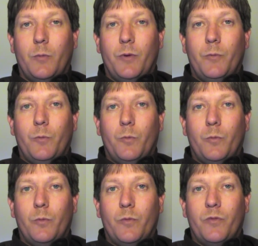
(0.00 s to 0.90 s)
We
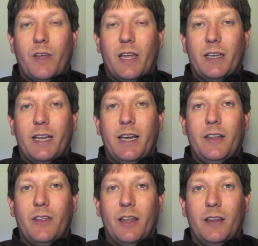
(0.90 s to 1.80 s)
find
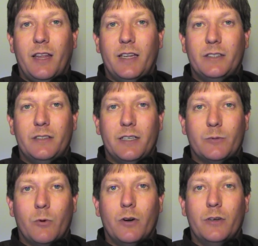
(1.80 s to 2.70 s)
anything
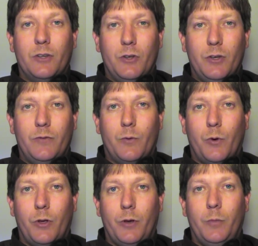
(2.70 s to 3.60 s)
that's worked good
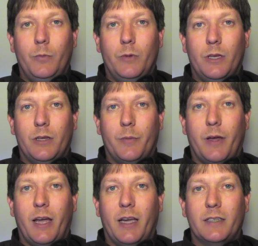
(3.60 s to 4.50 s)
for you in the
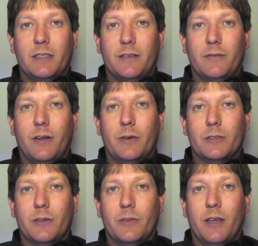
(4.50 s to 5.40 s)
past and
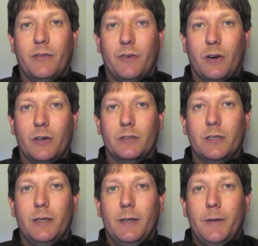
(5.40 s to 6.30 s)
focus on that first.